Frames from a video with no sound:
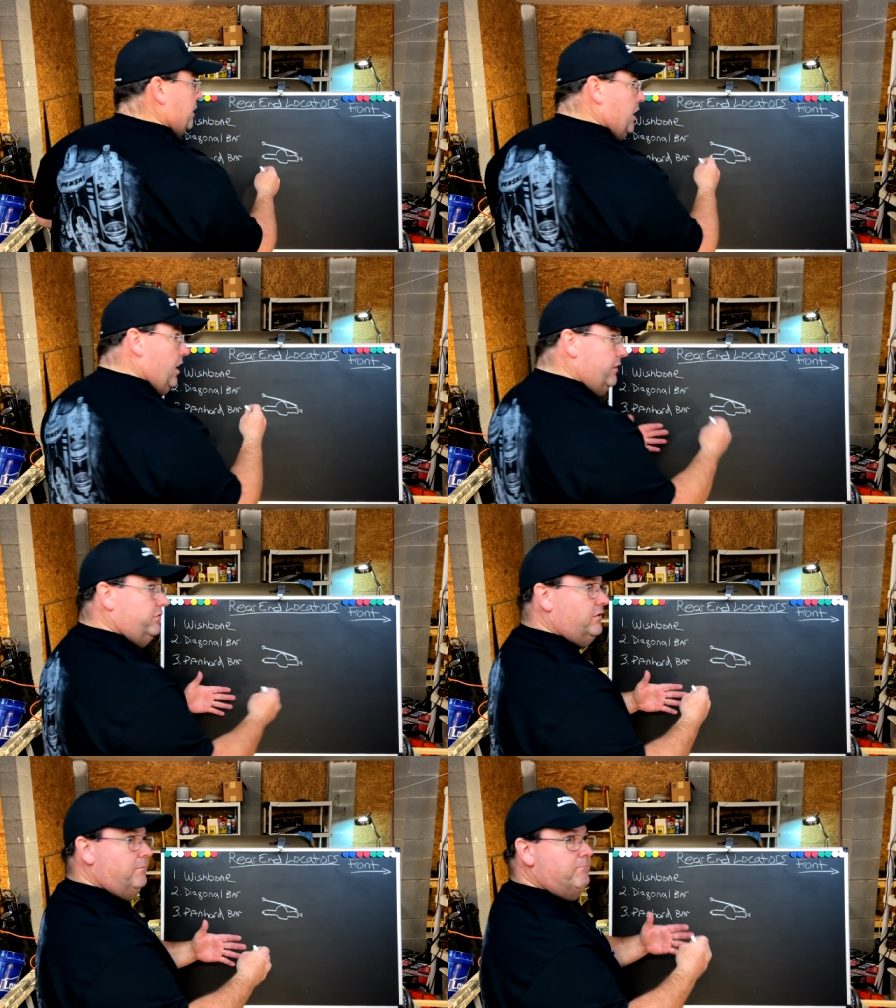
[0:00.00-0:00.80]

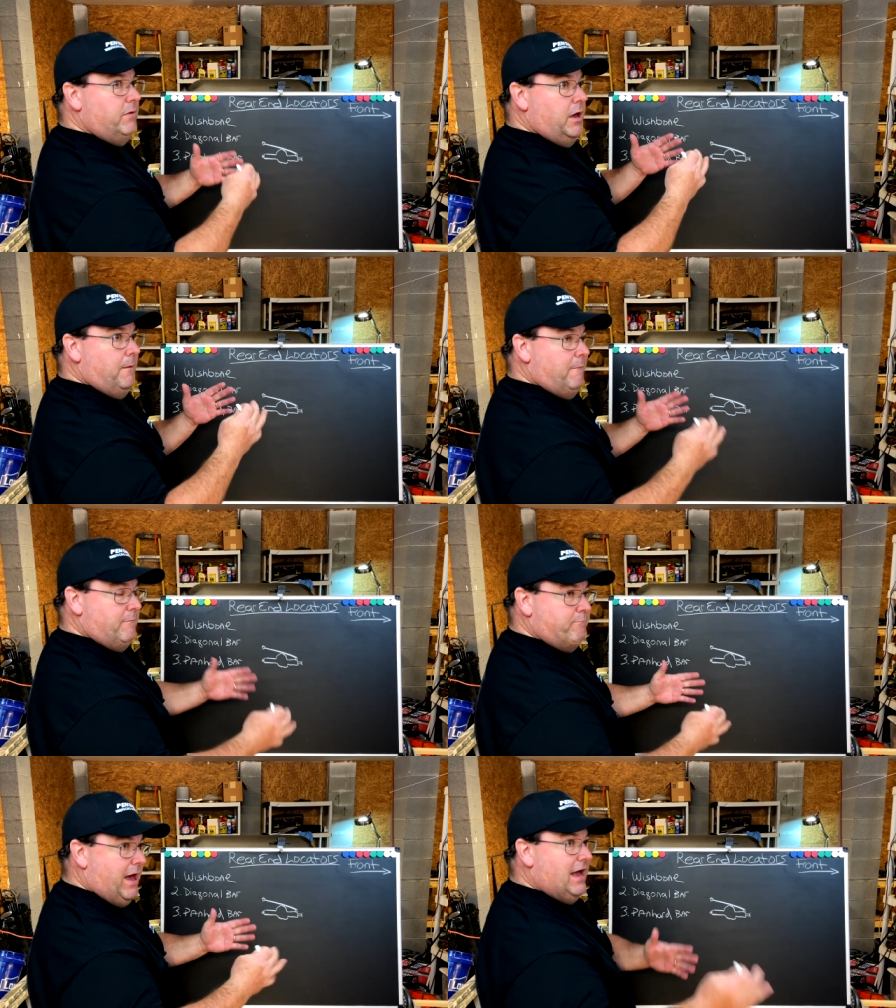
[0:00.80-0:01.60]
custom
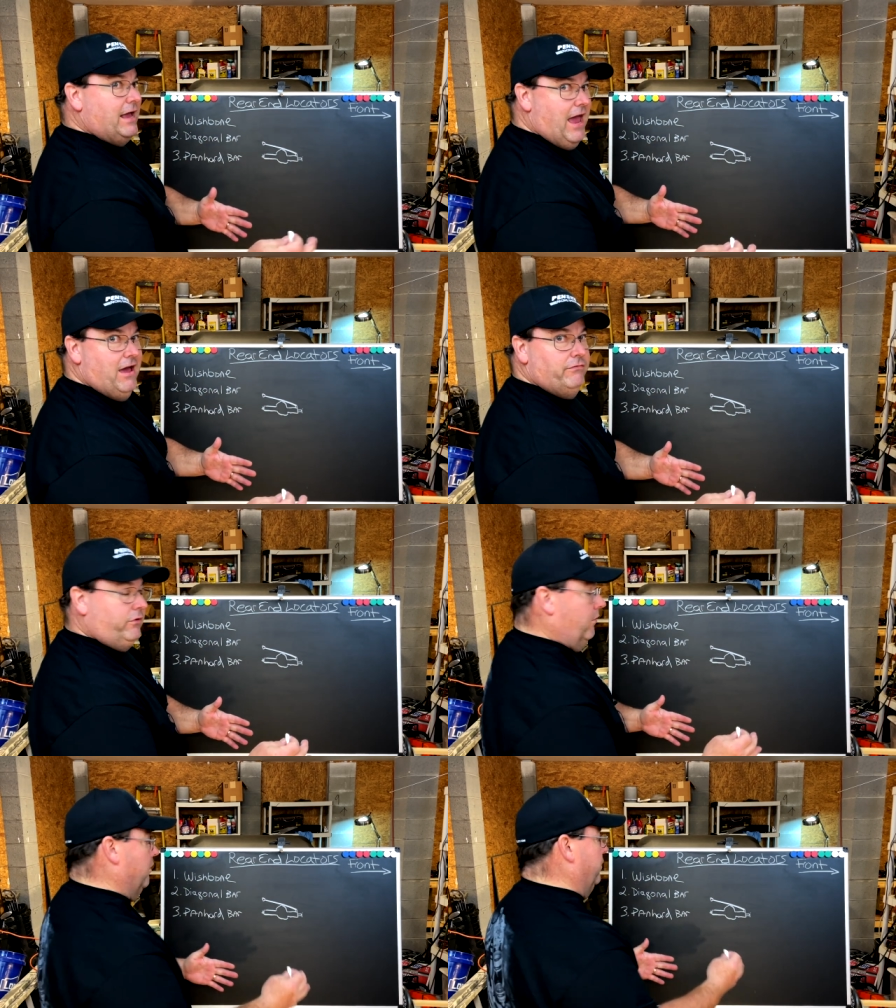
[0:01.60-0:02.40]
back half
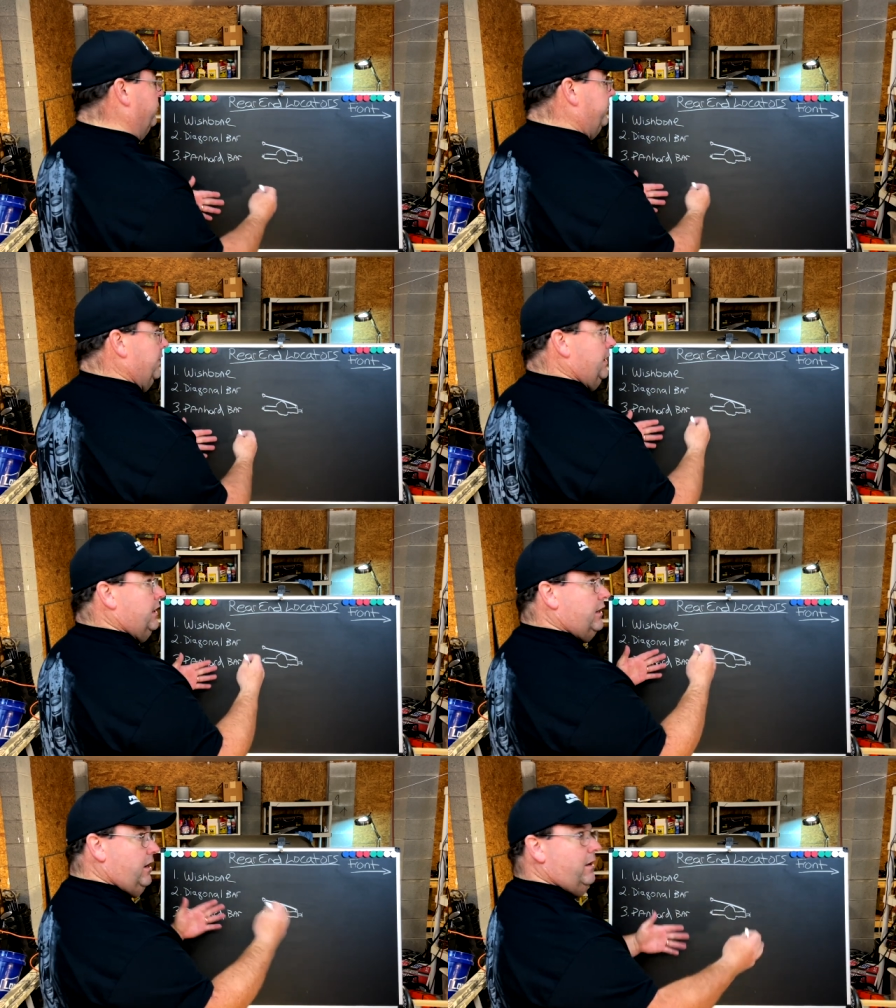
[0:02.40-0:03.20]
cars
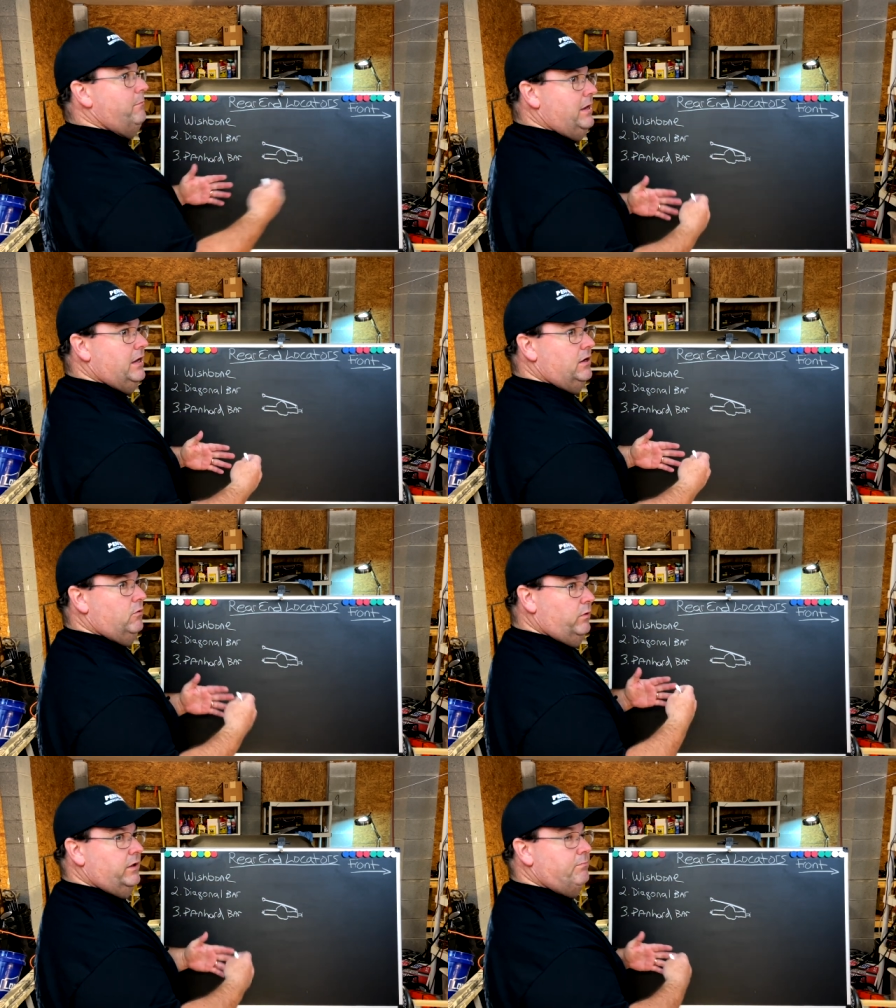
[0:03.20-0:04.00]
come
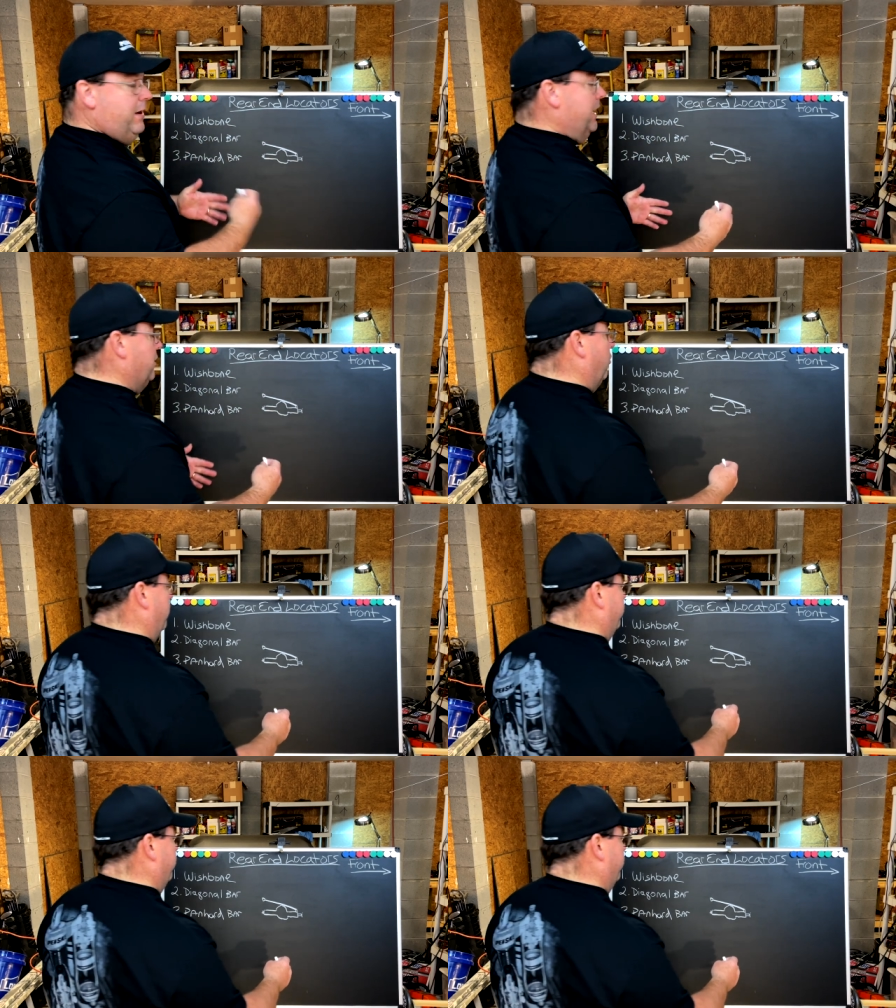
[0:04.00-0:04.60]
in with panhard